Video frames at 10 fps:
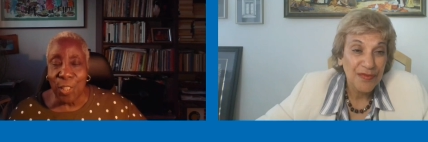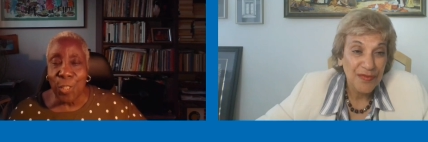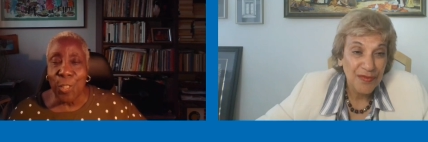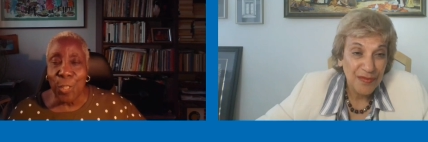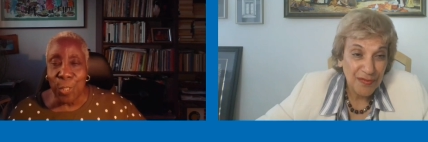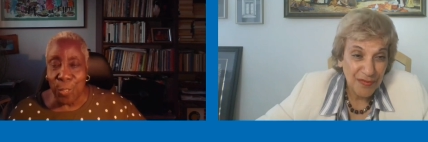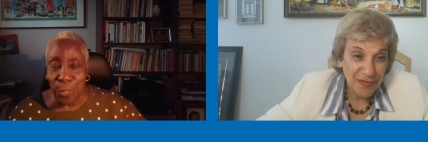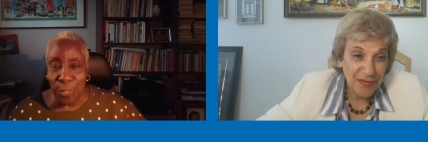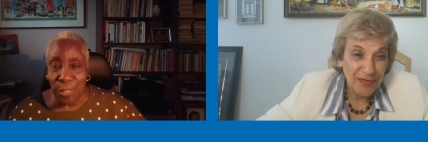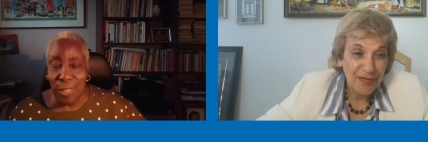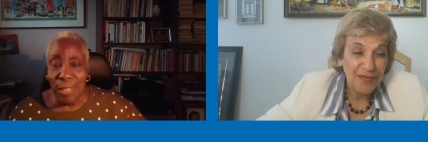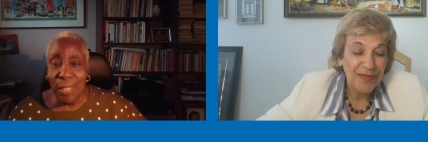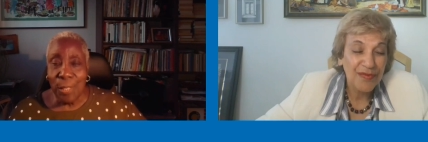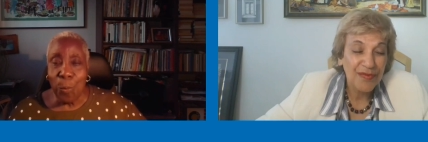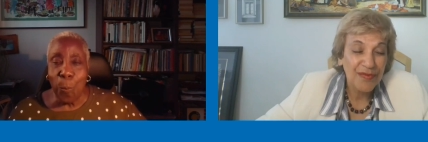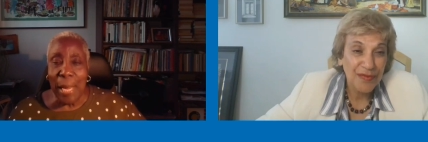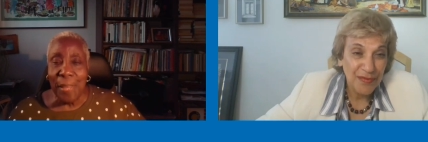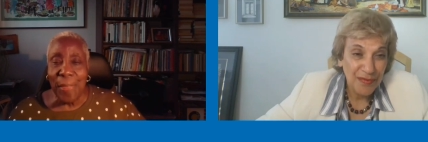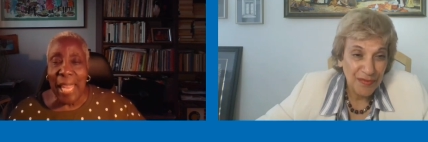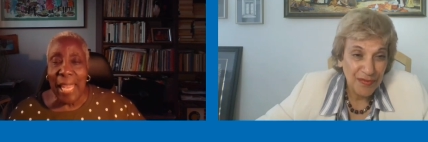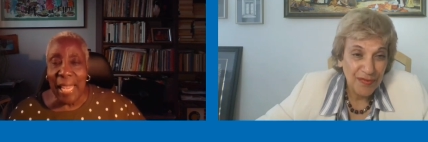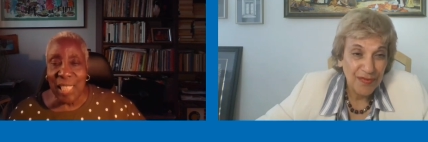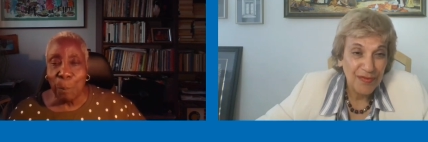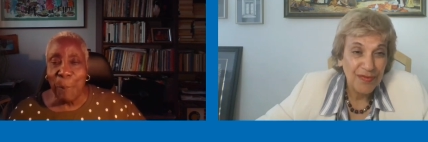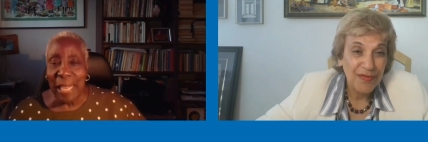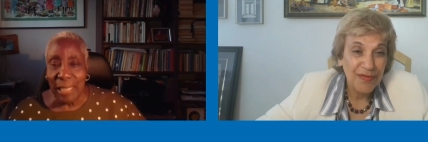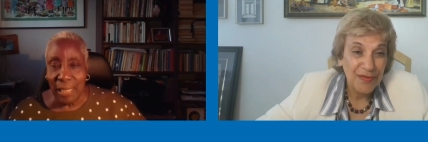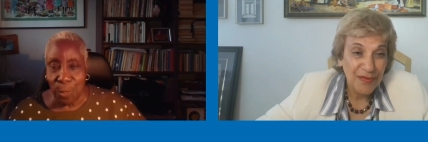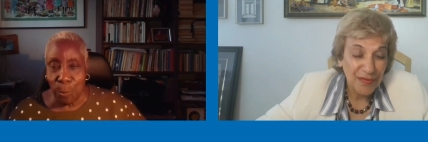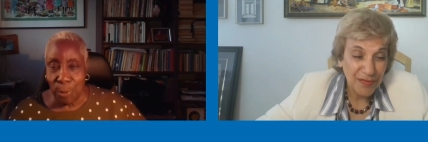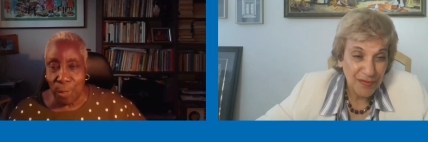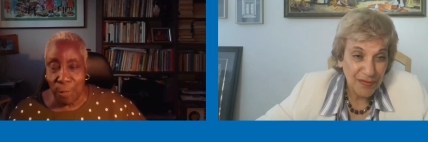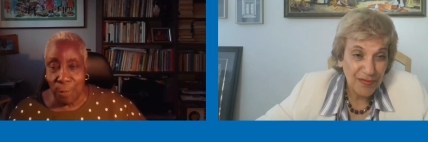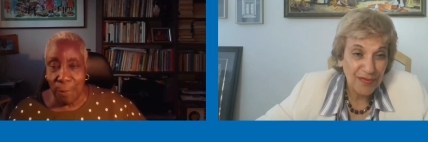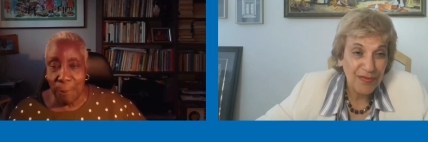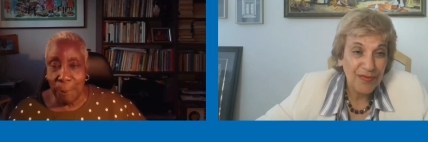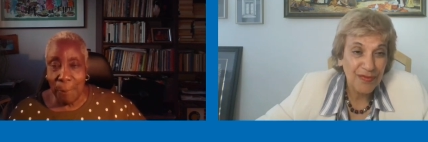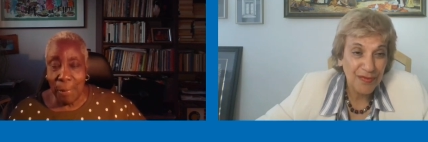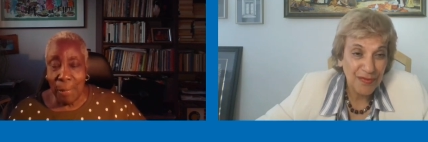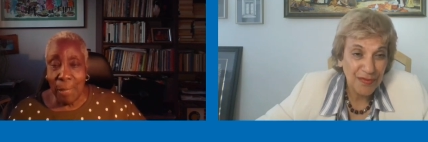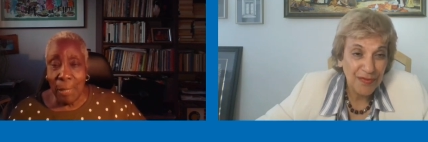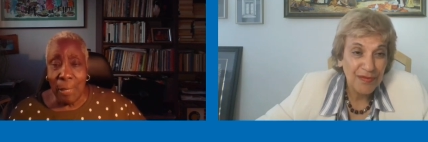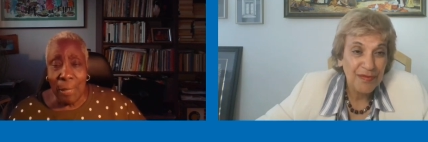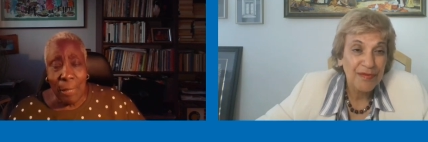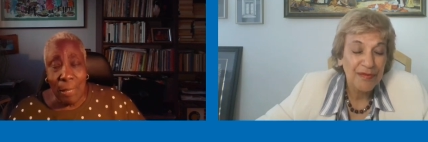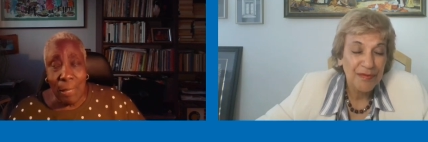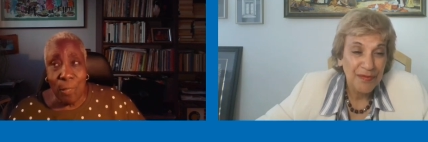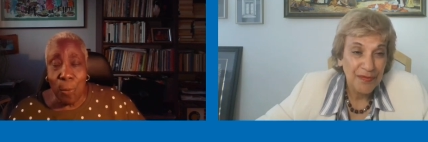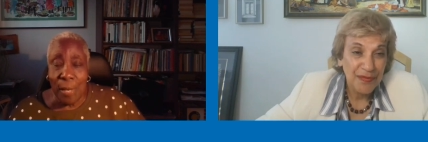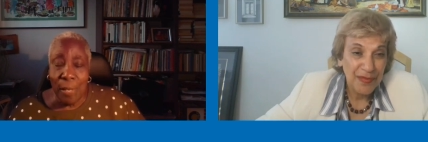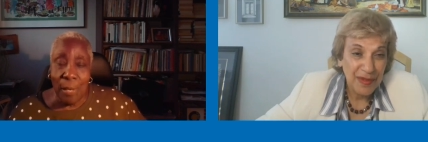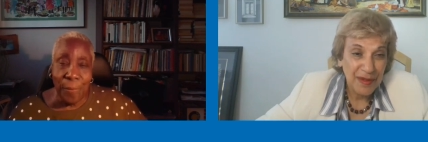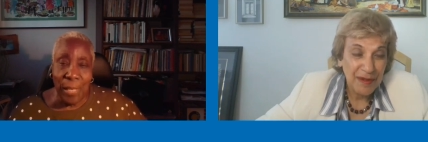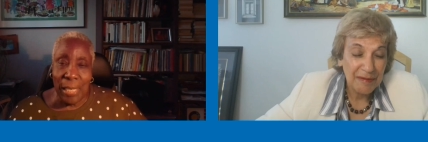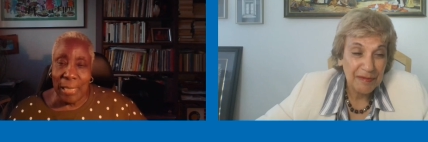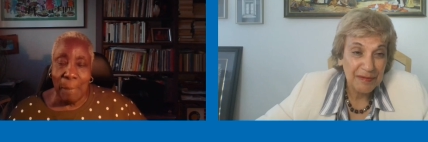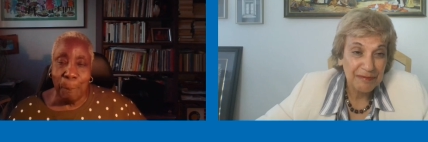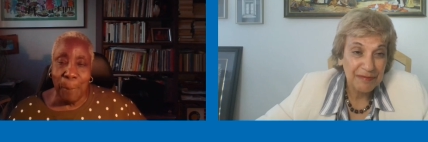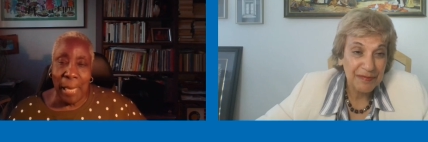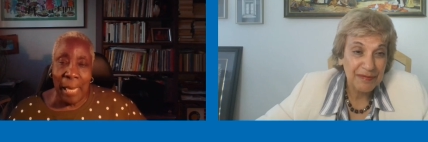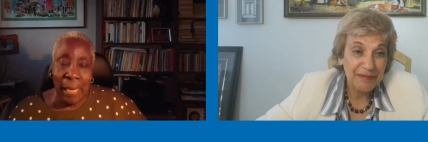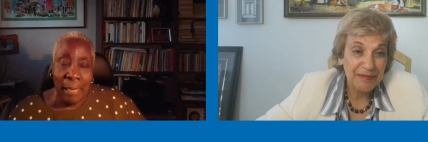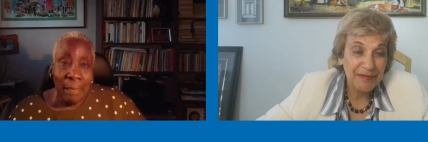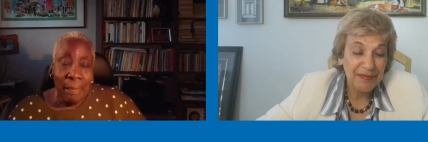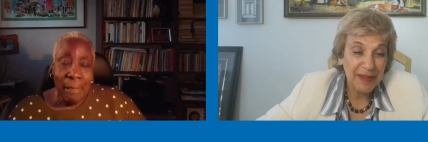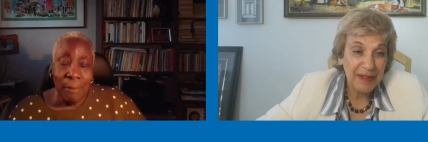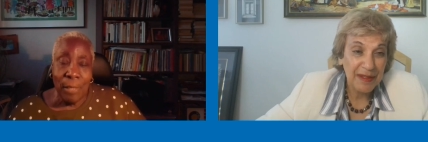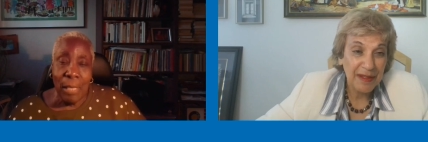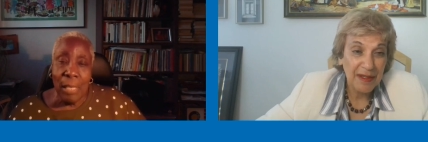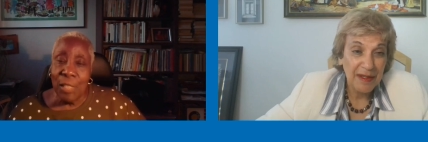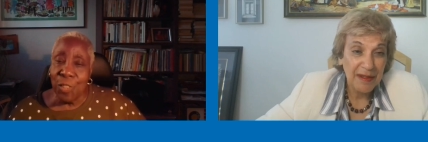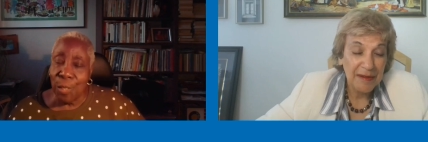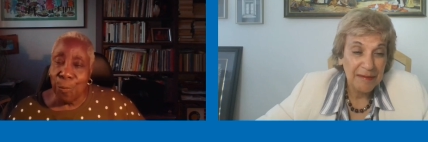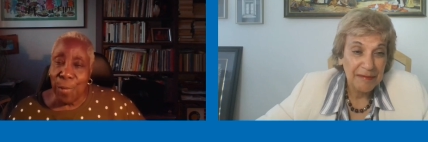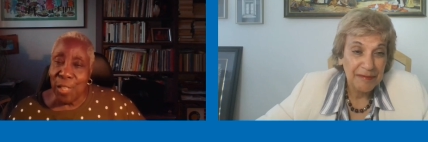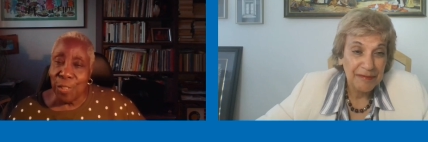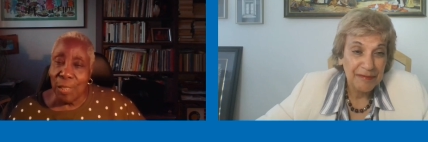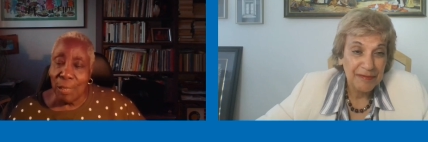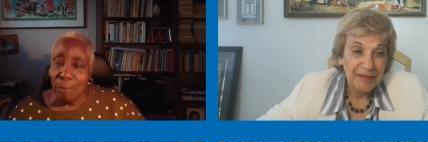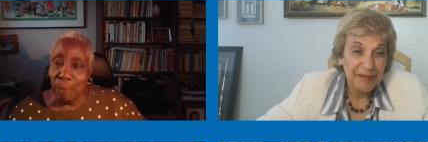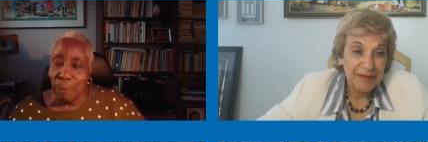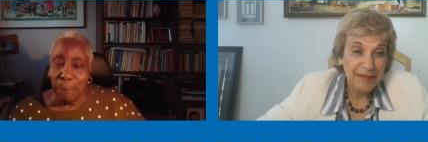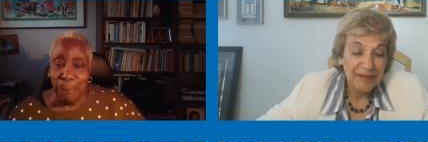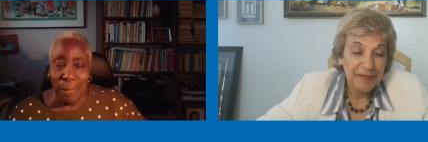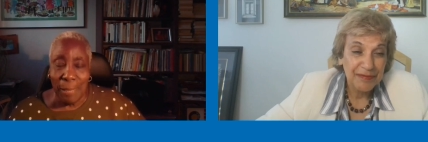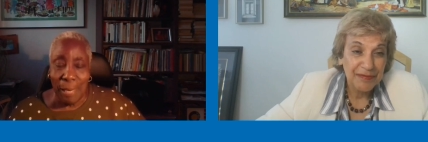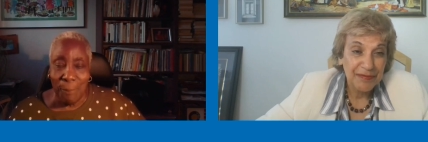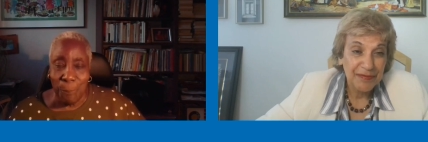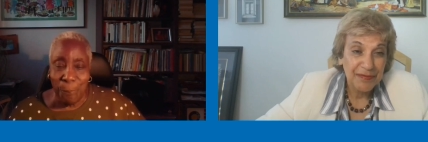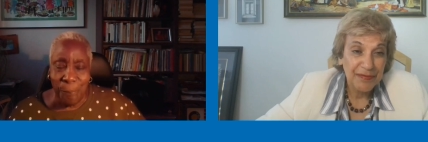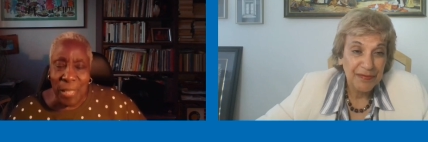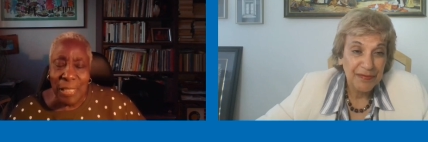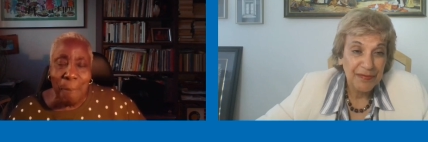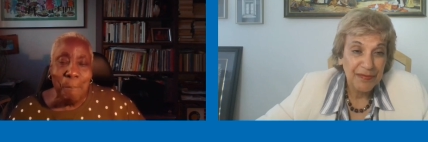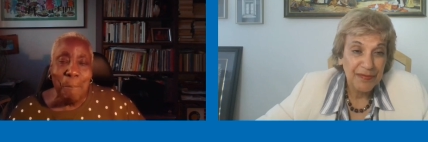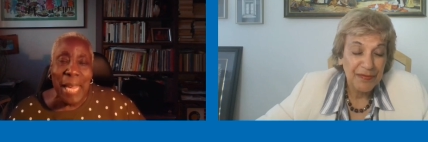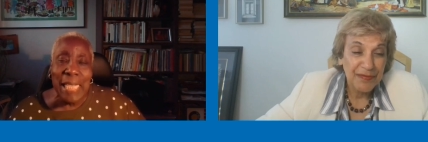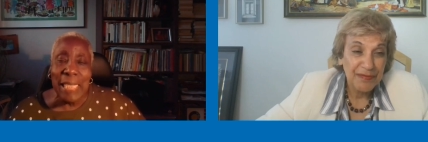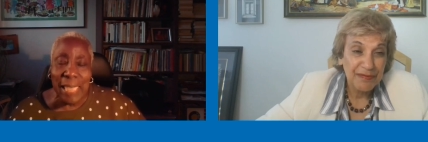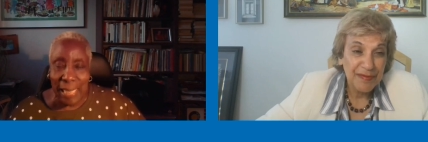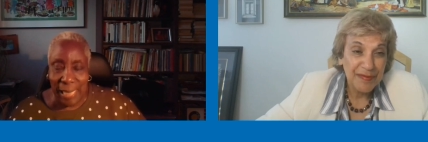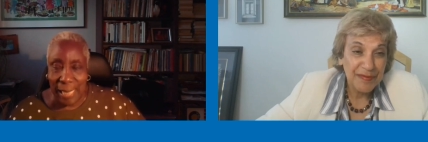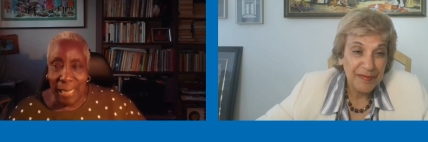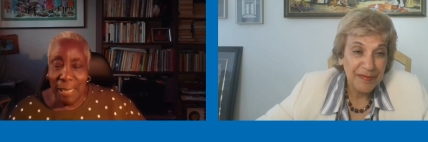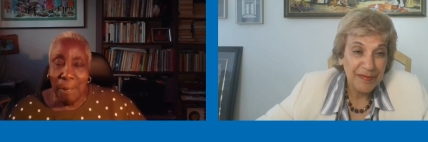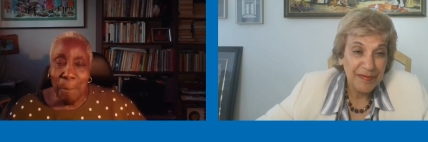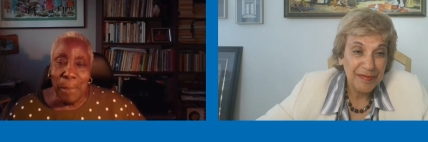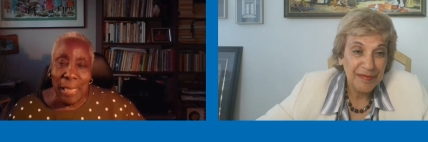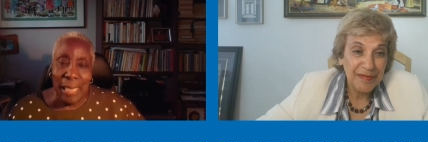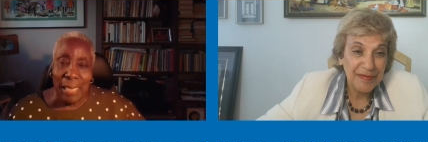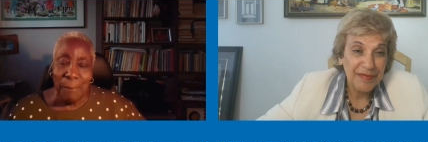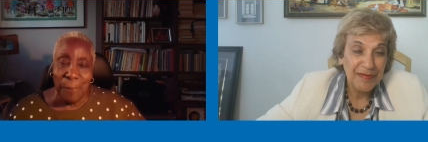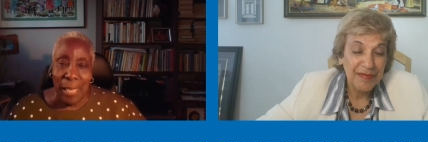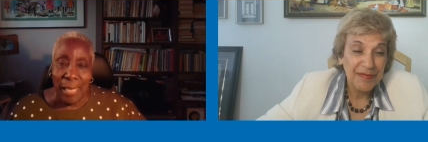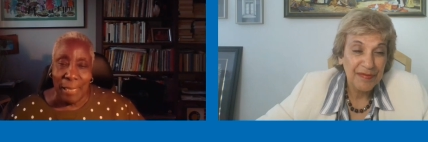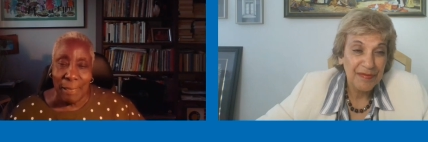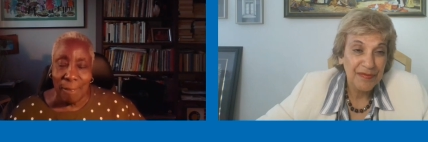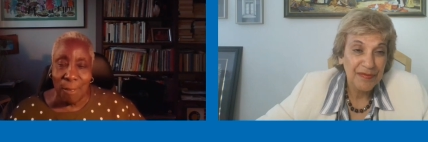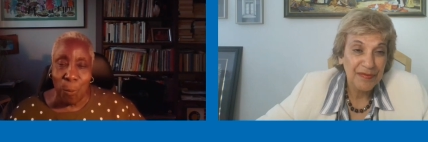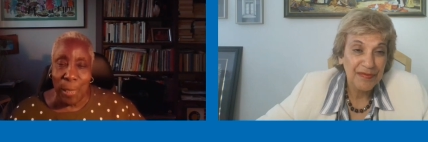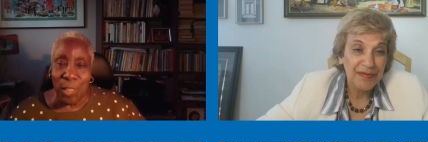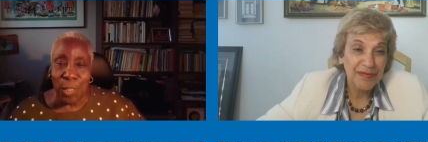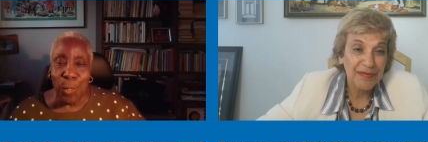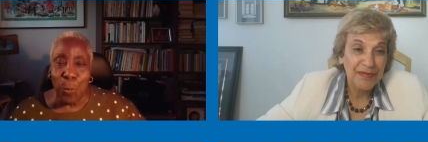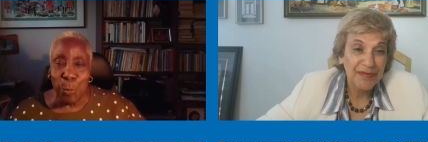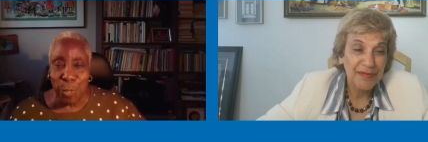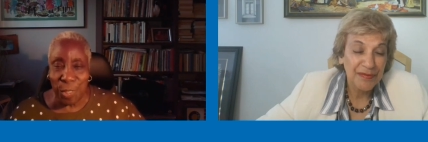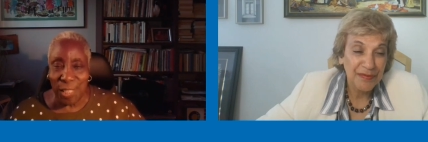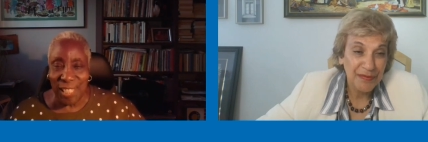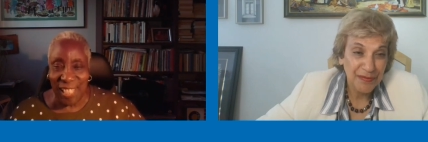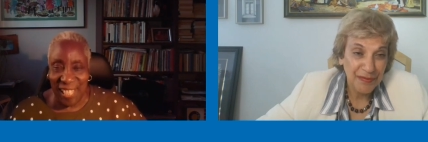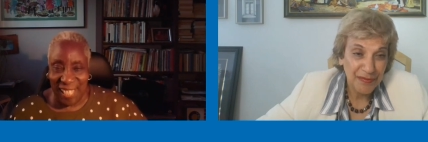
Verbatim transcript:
Speaker 1: occurred the way they expected it to occur. Uh, you know, another thing is at play, the young generation fundamentally believe in quick solutions.